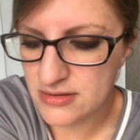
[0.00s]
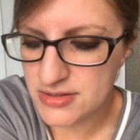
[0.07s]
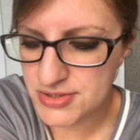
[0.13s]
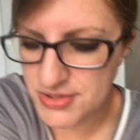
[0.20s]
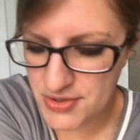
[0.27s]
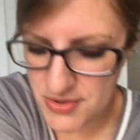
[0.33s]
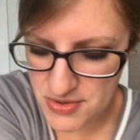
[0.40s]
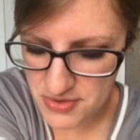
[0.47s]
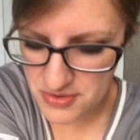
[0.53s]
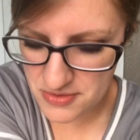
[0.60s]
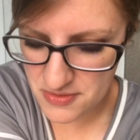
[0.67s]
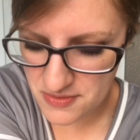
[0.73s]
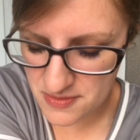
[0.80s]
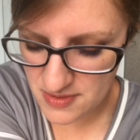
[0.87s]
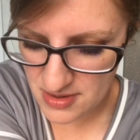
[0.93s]

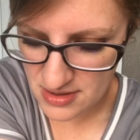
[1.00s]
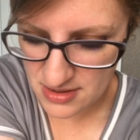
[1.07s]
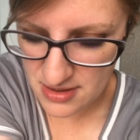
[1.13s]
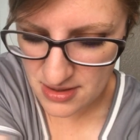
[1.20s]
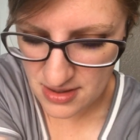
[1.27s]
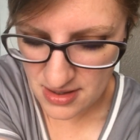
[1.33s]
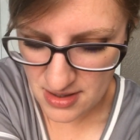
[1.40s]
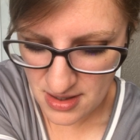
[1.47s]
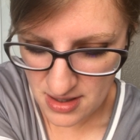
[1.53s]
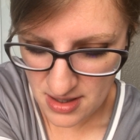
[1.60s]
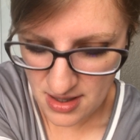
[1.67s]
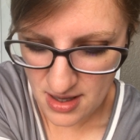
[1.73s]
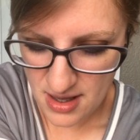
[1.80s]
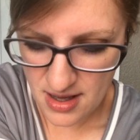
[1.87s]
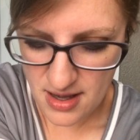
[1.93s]
So
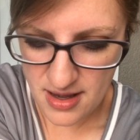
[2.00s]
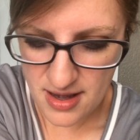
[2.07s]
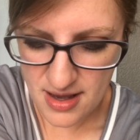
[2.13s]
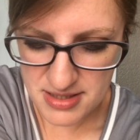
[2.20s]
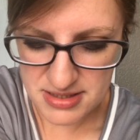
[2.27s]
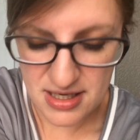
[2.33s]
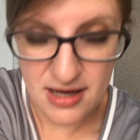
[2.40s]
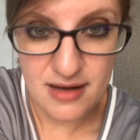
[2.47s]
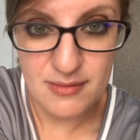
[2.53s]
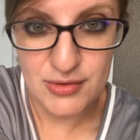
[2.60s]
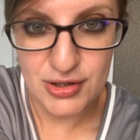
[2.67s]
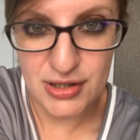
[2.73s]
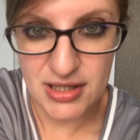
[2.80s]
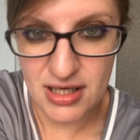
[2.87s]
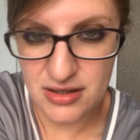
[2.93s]
yes, I am
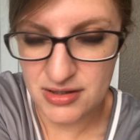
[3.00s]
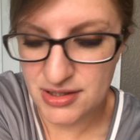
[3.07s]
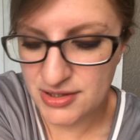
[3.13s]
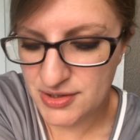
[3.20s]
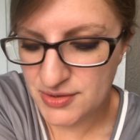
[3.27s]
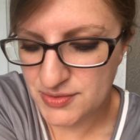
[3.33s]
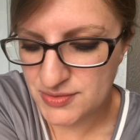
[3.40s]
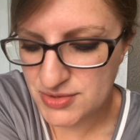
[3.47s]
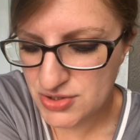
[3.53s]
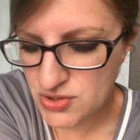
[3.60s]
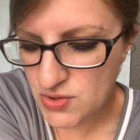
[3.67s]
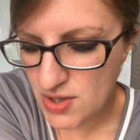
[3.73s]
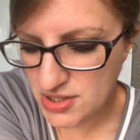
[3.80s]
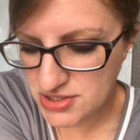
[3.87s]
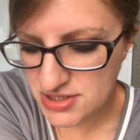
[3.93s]
learning how to use
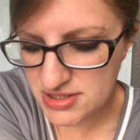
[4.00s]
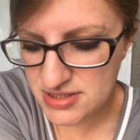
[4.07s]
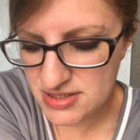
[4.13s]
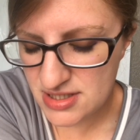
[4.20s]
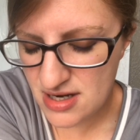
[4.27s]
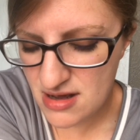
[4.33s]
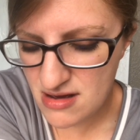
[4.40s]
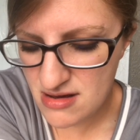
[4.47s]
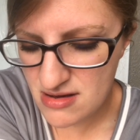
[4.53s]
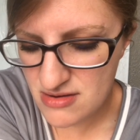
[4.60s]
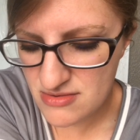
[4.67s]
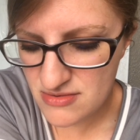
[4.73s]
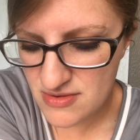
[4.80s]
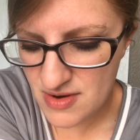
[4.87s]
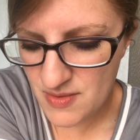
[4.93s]
crutches
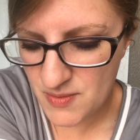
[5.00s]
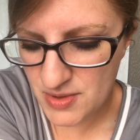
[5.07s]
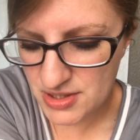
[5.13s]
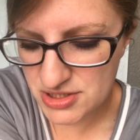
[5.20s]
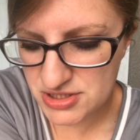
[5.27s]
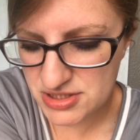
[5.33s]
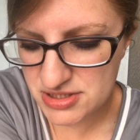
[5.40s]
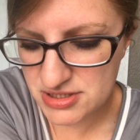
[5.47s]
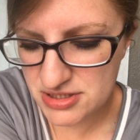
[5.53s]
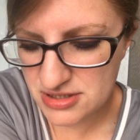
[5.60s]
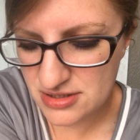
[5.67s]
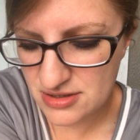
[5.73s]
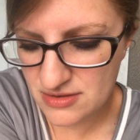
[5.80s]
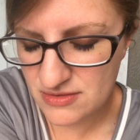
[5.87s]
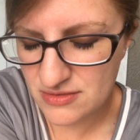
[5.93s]
now, which